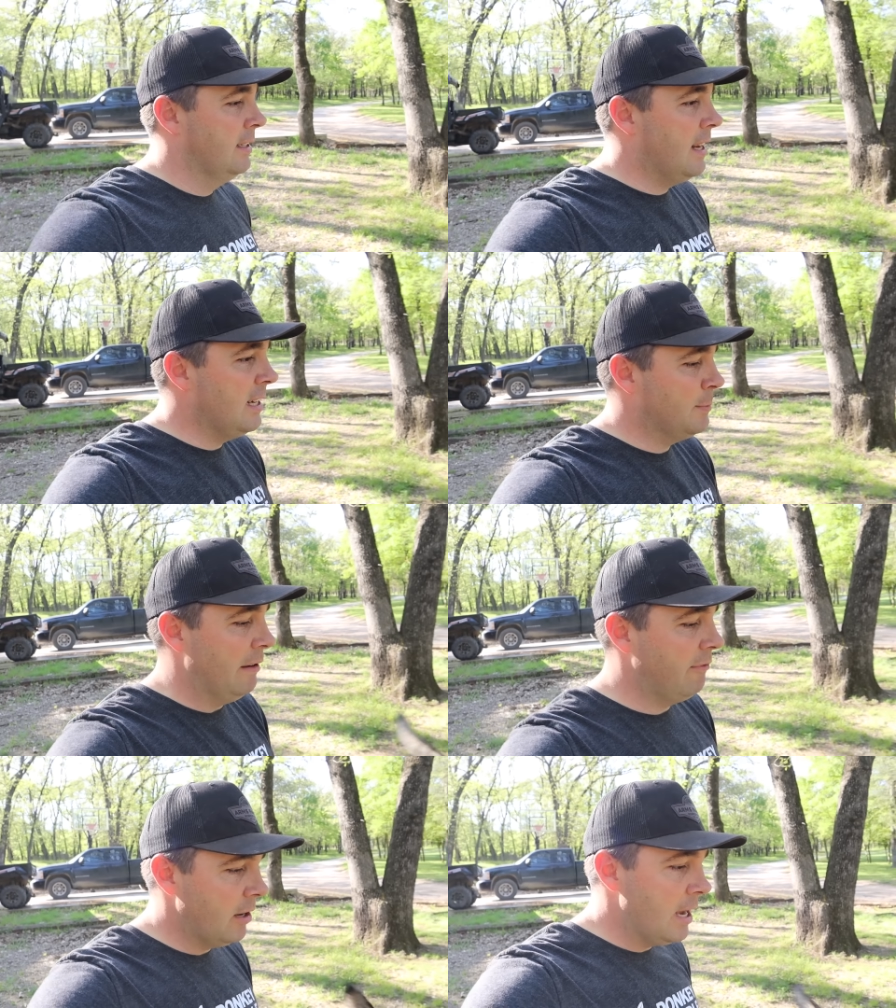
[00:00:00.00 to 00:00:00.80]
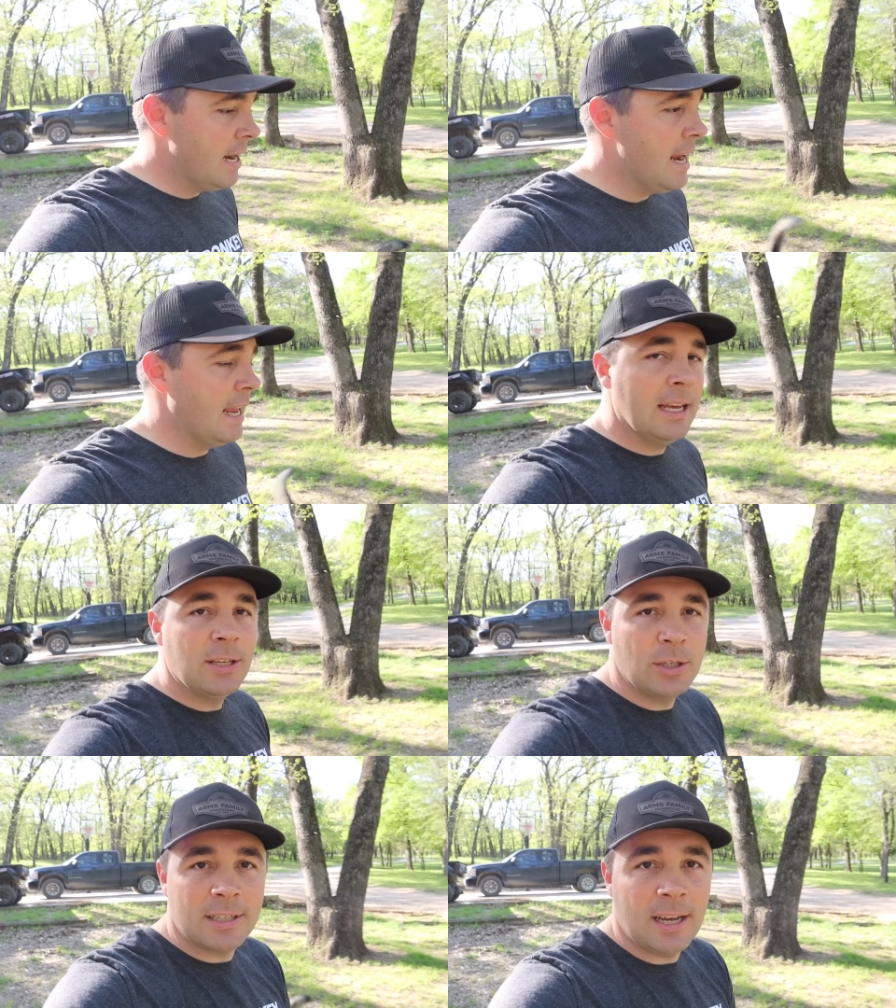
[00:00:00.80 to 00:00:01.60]
Today's my Friday.
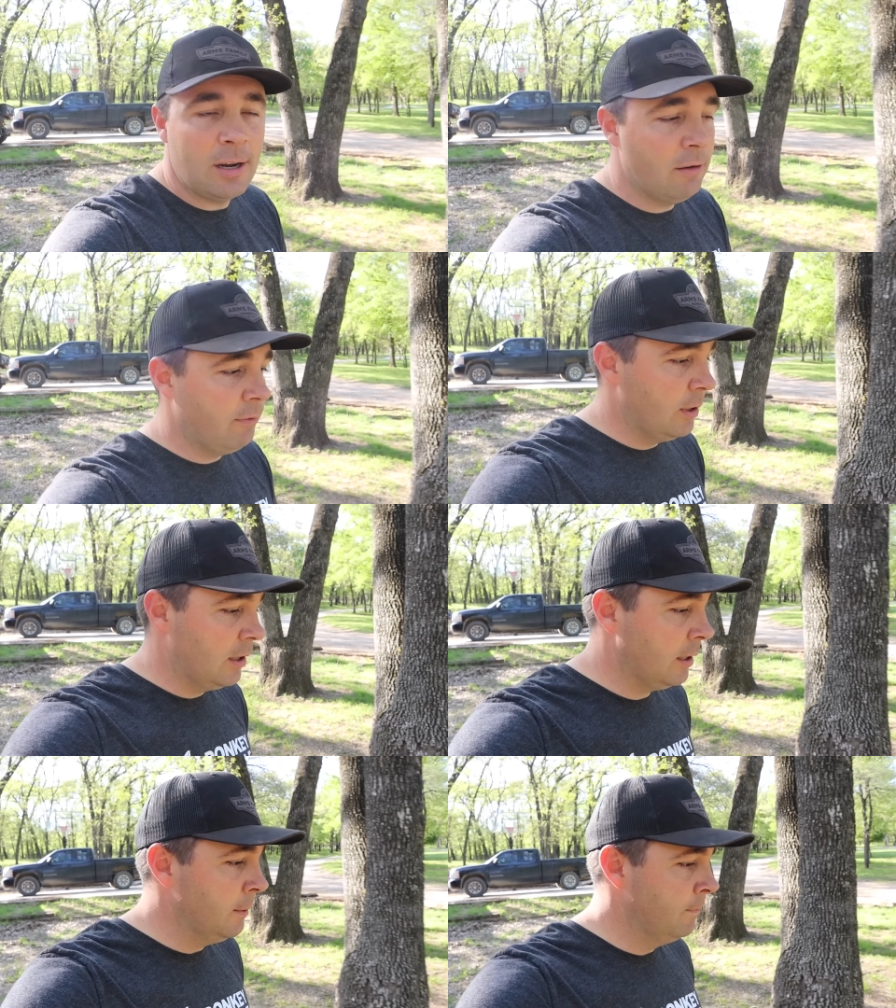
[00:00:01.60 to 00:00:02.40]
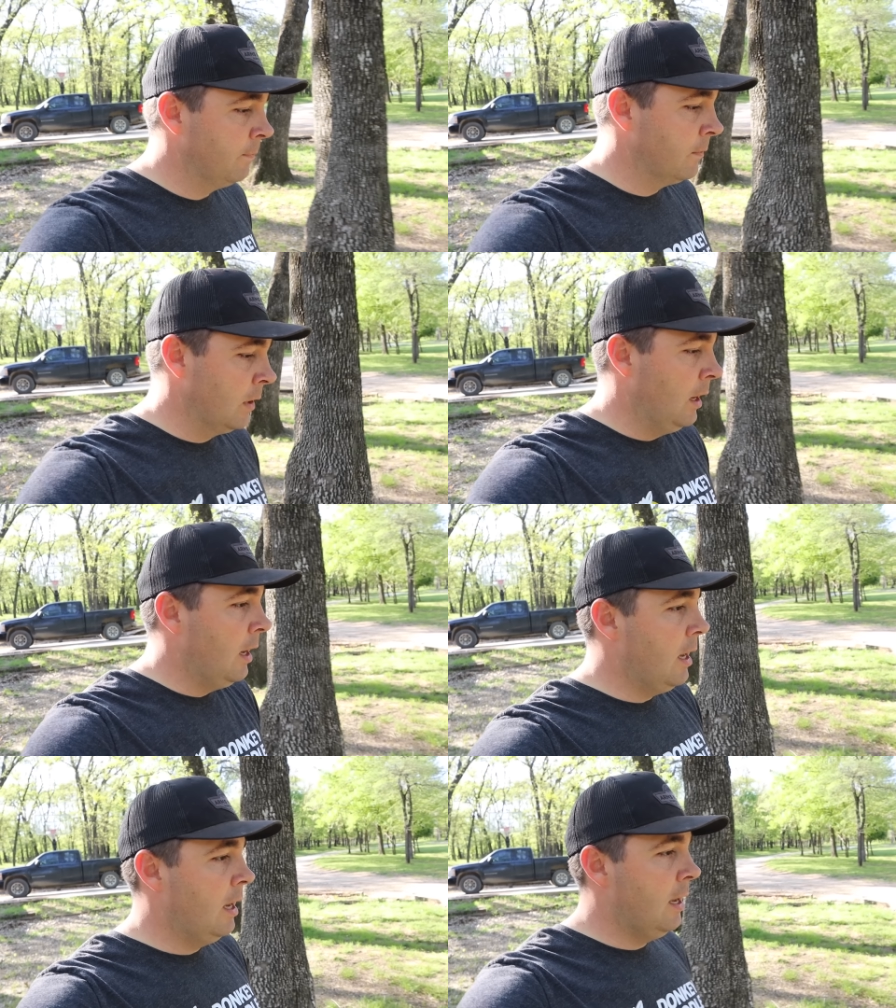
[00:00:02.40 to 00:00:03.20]
I just got off work
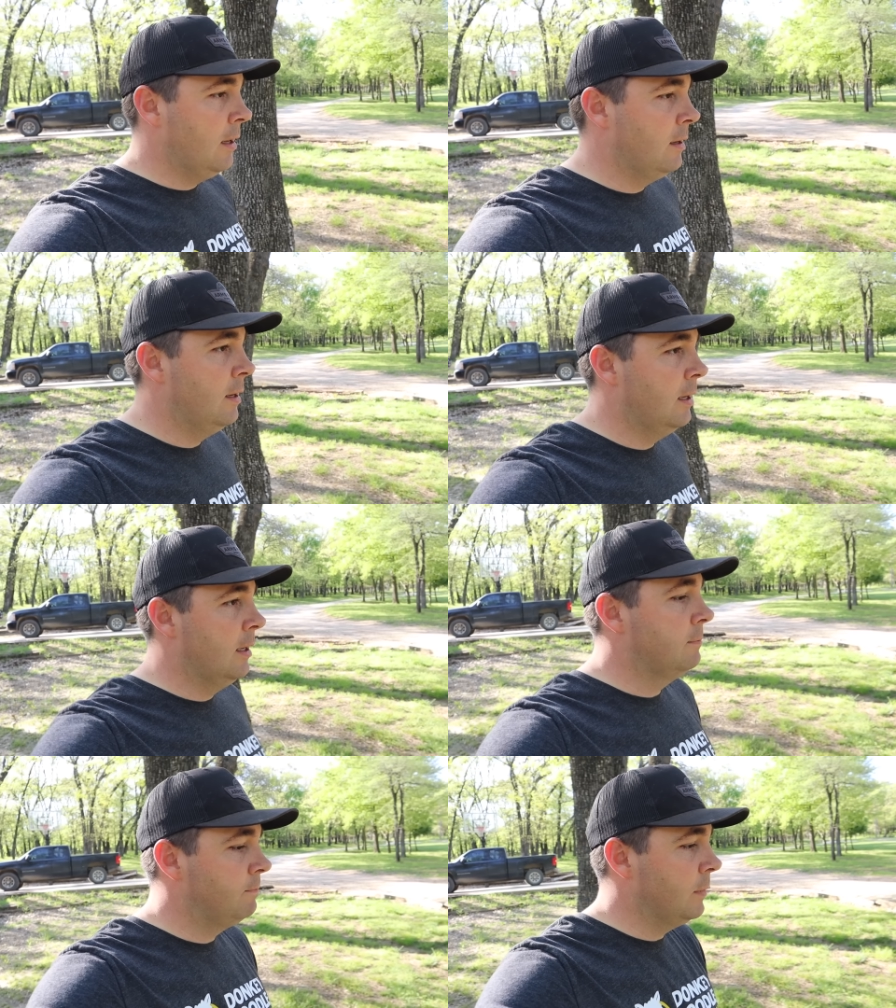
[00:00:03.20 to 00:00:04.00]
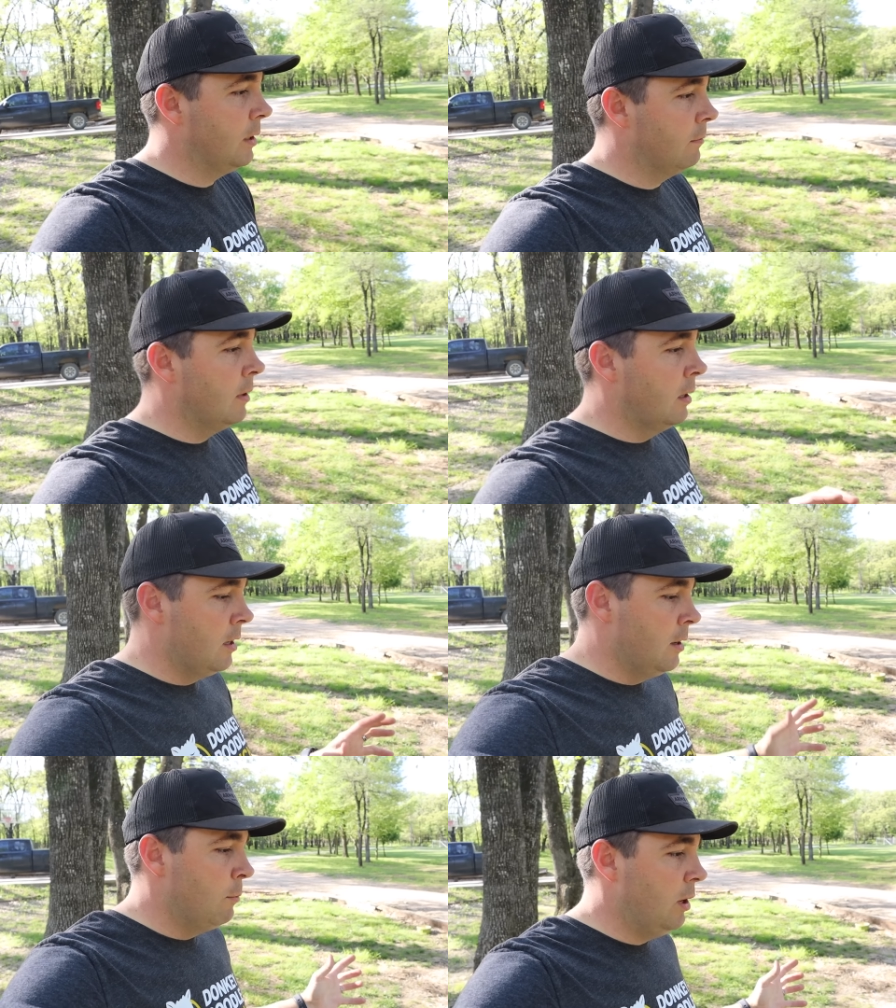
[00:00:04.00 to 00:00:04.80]
and uh, been,
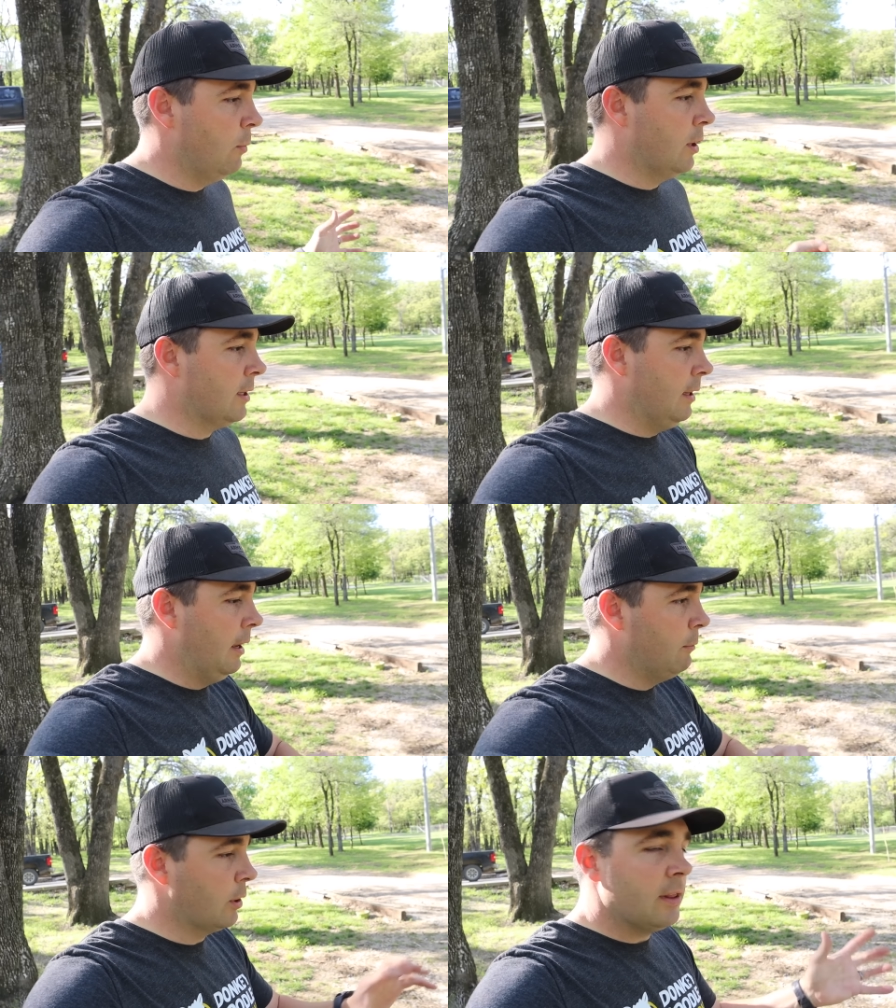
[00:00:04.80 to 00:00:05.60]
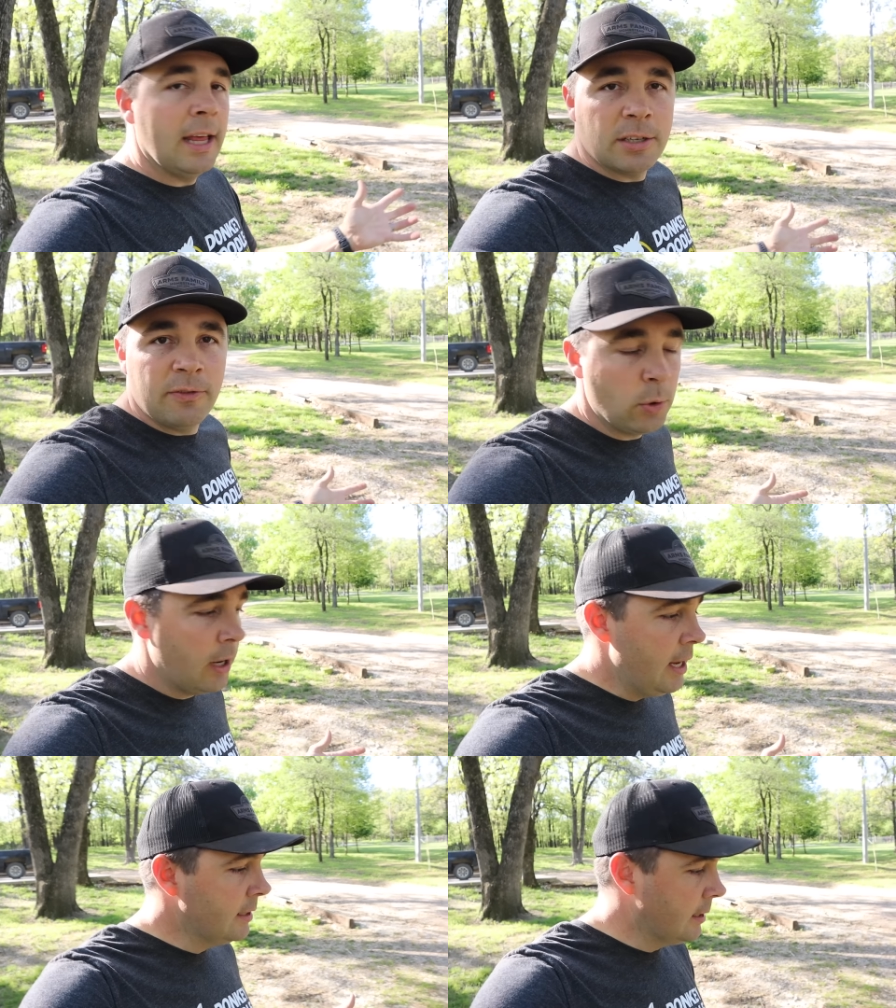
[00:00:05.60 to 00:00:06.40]
been at work. I had worked the last
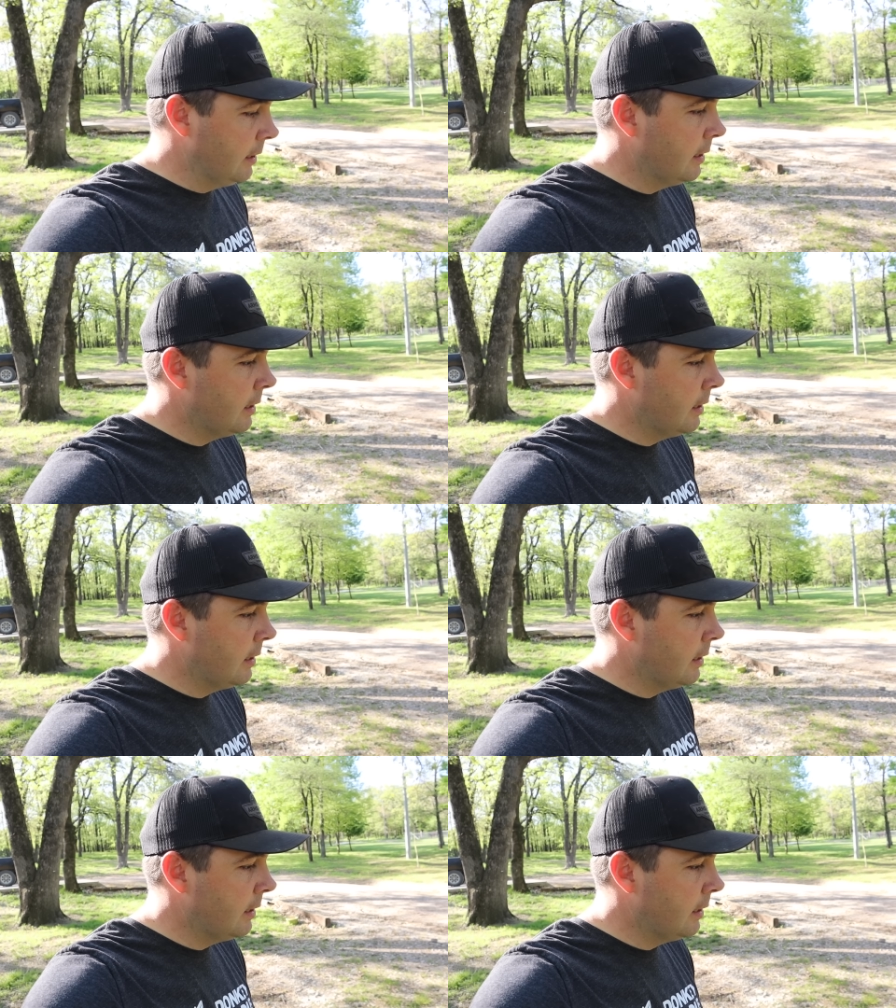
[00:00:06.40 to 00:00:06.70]
four days